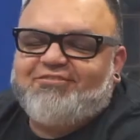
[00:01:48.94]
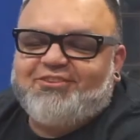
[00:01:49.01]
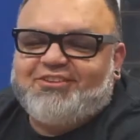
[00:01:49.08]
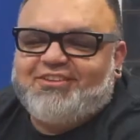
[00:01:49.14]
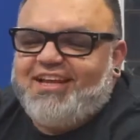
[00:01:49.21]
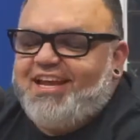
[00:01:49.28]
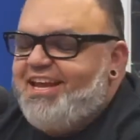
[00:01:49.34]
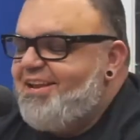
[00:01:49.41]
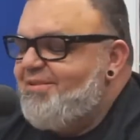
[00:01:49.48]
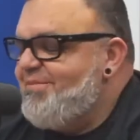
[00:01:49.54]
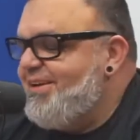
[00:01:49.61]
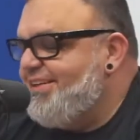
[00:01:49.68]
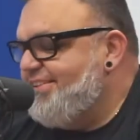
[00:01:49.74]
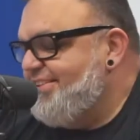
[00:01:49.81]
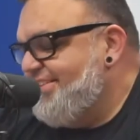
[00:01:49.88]
day in
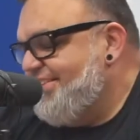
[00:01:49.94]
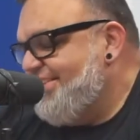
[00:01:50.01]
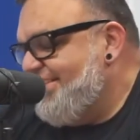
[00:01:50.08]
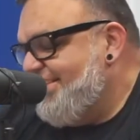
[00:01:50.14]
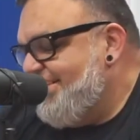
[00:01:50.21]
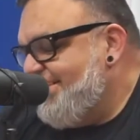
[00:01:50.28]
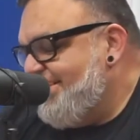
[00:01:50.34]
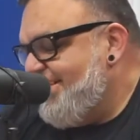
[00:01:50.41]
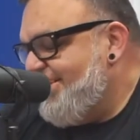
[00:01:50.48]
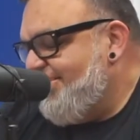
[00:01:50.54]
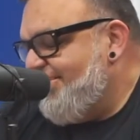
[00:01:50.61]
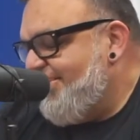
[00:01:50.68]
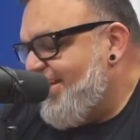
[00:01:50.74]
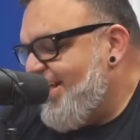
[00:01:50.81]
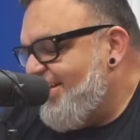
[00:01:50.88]
me. Let it
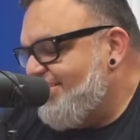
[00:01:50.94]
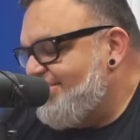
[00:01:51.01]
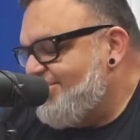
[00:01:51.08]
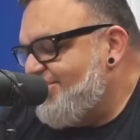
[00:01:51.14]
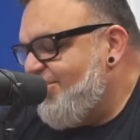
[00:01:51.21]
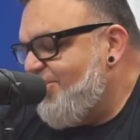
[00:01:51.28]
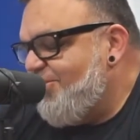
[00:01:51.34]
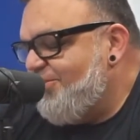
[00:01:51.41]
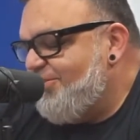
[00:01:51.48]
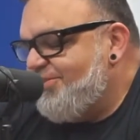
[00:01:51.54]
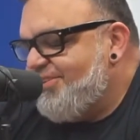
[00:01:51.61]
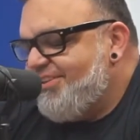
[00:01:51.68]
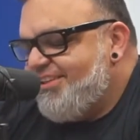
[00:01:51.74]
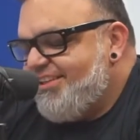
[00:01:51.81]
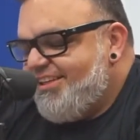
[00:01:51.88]
all out. So
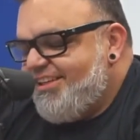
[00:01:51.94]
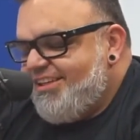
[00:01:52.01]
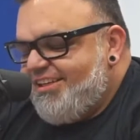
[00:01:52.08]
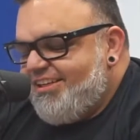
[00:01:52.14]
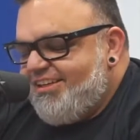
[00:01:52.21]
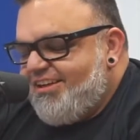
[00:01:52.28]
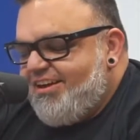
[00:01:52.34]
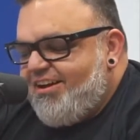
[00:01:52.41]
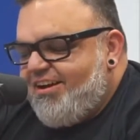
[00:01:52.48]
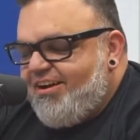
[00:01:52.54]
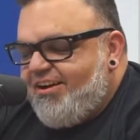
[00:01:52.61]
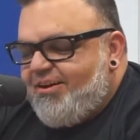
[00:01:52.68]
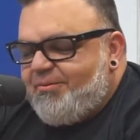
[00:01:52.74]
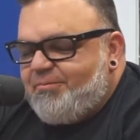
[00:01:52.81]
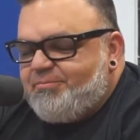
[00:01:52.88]

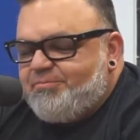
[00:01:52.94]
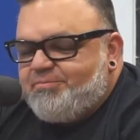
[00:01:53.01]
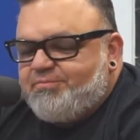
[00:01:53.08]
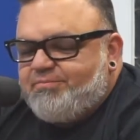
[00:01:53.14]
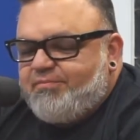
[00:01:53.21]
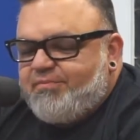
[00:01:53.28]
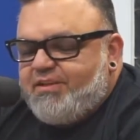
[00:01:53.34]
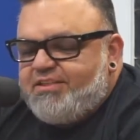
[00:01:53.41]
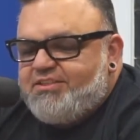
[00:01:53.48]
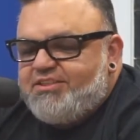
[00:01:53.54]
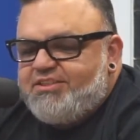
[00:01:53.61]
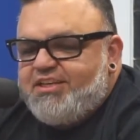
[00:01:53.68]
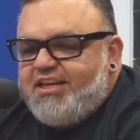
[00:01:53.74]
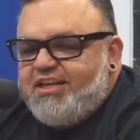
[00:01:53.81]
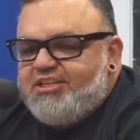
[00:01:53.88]
let's just
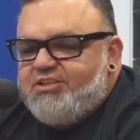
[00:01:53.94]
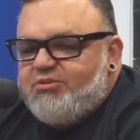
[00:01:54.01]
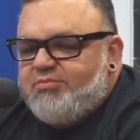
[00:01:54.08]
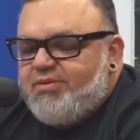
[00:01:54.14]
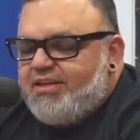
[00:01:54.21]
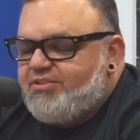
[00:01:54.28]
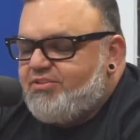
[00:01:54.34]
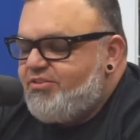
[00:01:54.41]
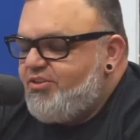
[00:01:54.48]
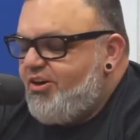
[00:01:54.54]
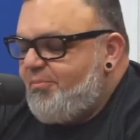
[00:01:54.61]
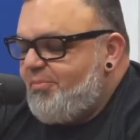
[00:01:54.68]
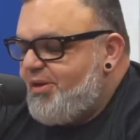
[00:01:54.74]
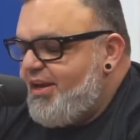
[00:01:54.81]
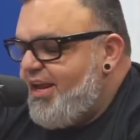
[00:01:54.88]
get into it, man. So you're a
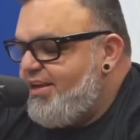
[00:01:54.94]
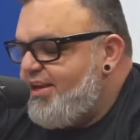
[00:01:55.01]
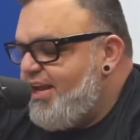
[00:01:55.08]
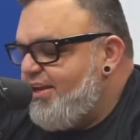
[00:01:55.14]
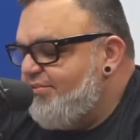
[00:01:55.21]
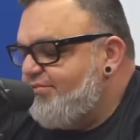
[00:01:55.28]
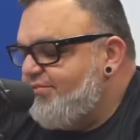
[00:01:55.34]
PA native.